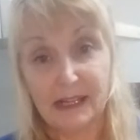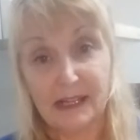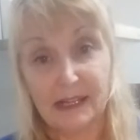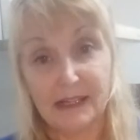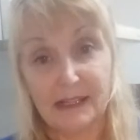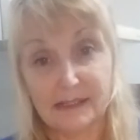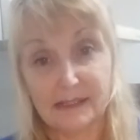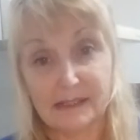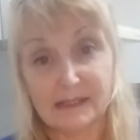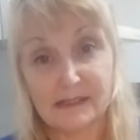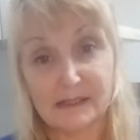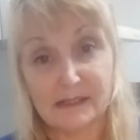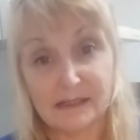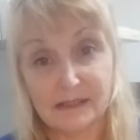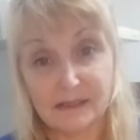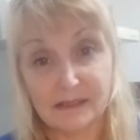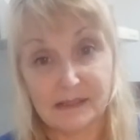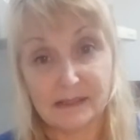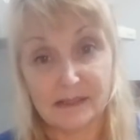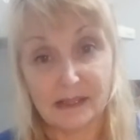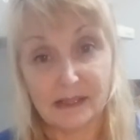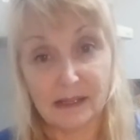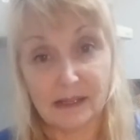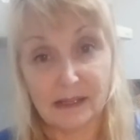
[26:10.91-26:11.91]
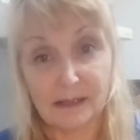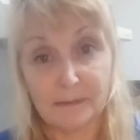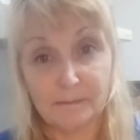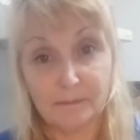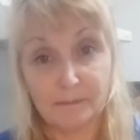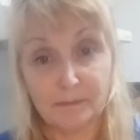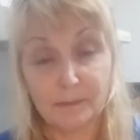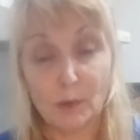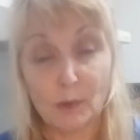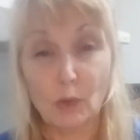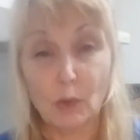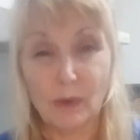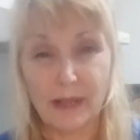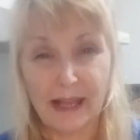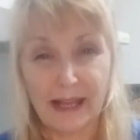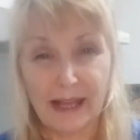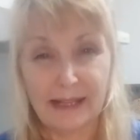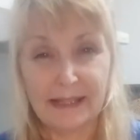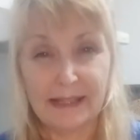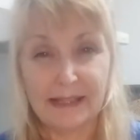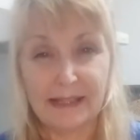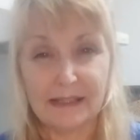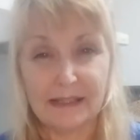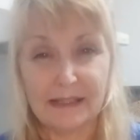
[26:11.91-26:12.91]
It's
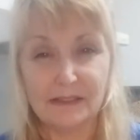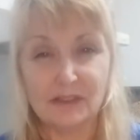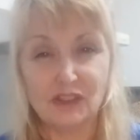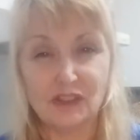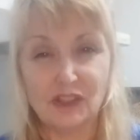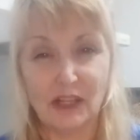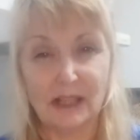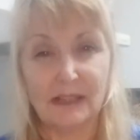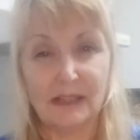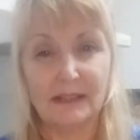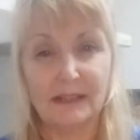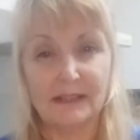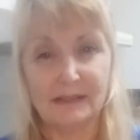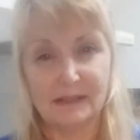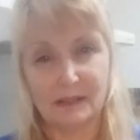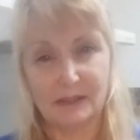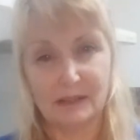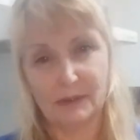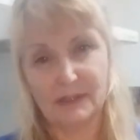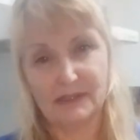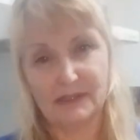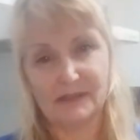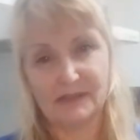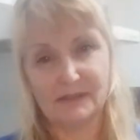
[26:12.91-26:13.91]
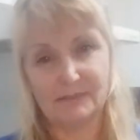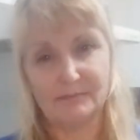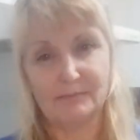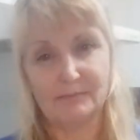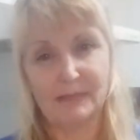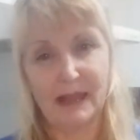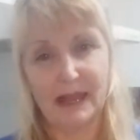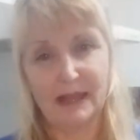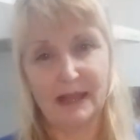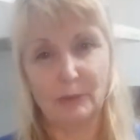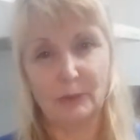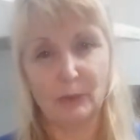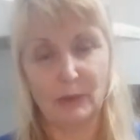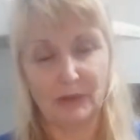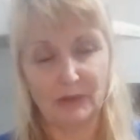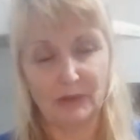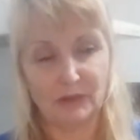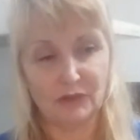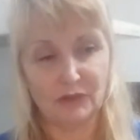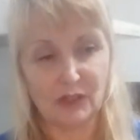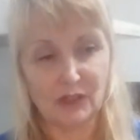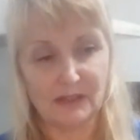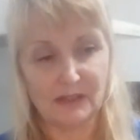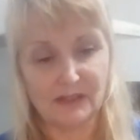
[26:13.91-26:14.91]
organic jelly, so it's made with
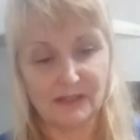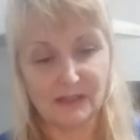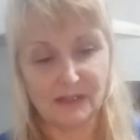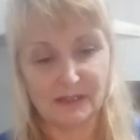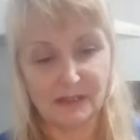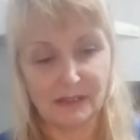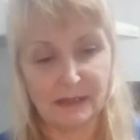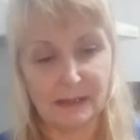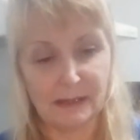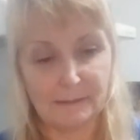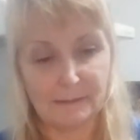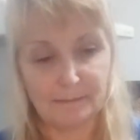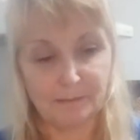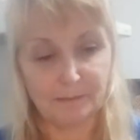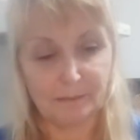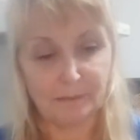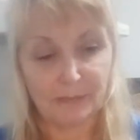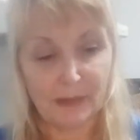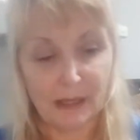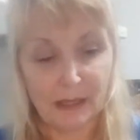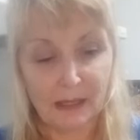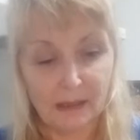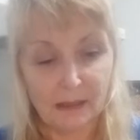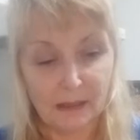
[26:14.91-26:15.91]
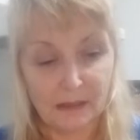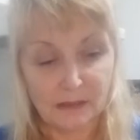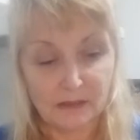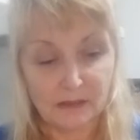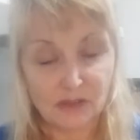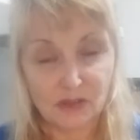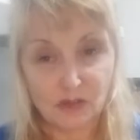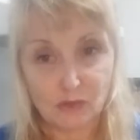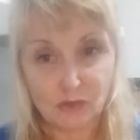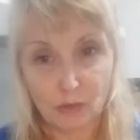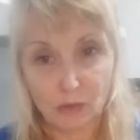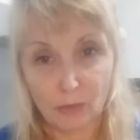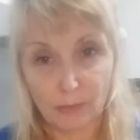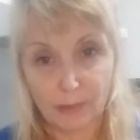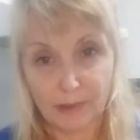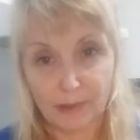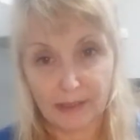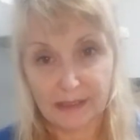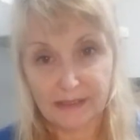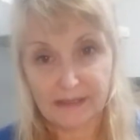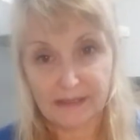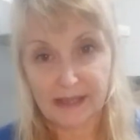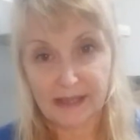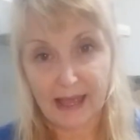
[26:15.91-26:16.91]
just
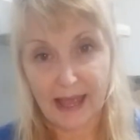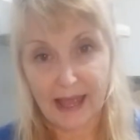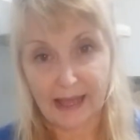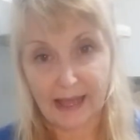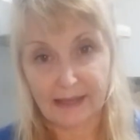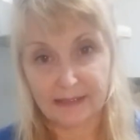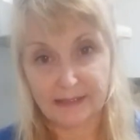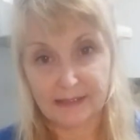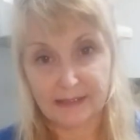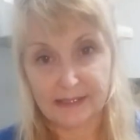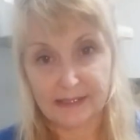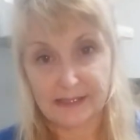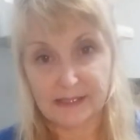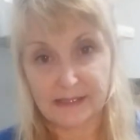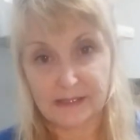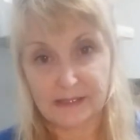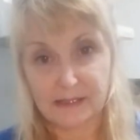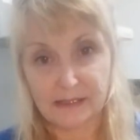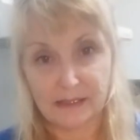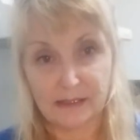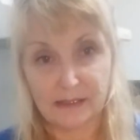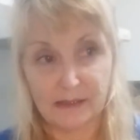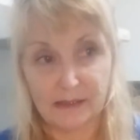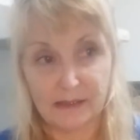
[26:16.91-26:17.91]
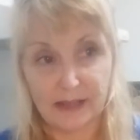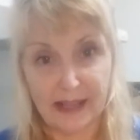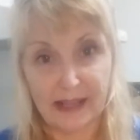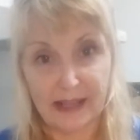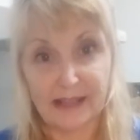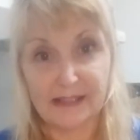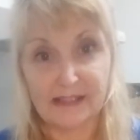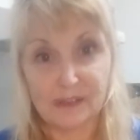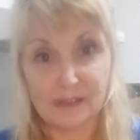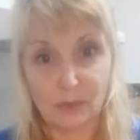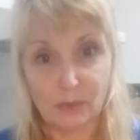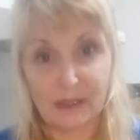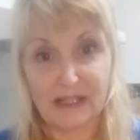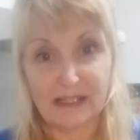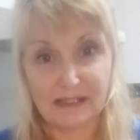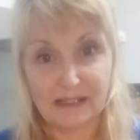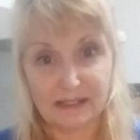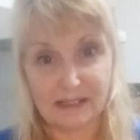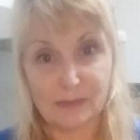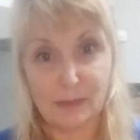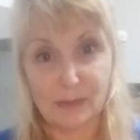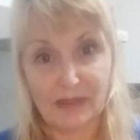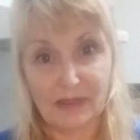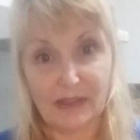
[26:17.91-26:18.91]
strawberries and their
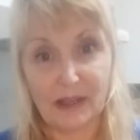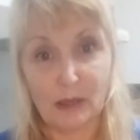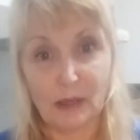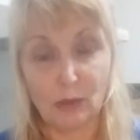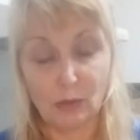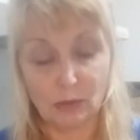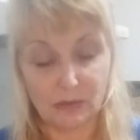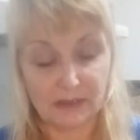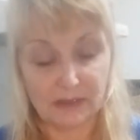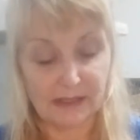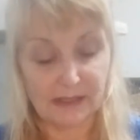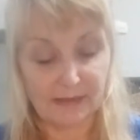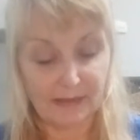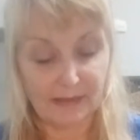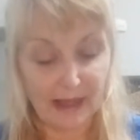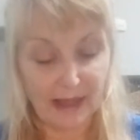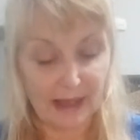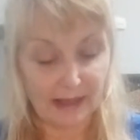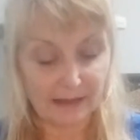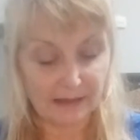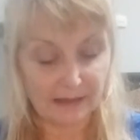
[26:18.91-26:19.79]
sweetness when they're cooked in that.